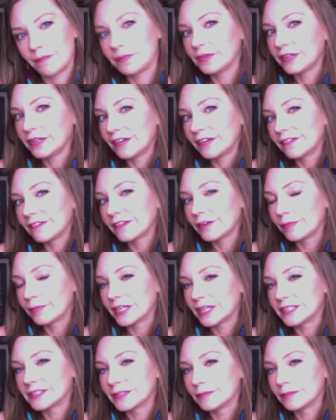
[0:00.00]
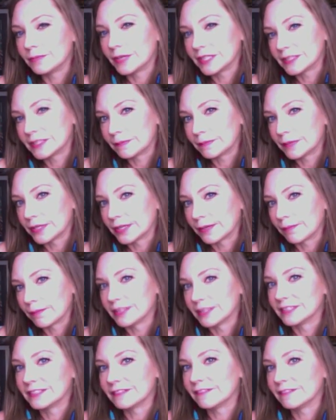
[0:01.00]
I believe they're based in
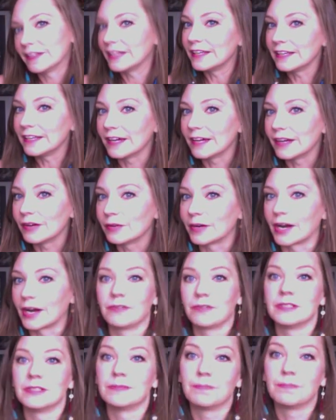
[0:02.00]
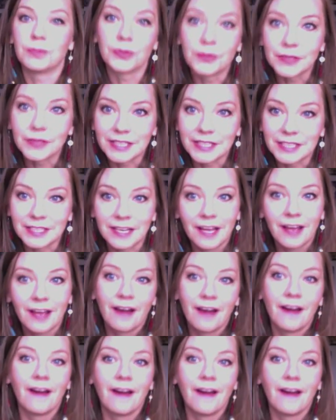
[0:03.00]
Pittsburgh, Pennsylvania, where I was born.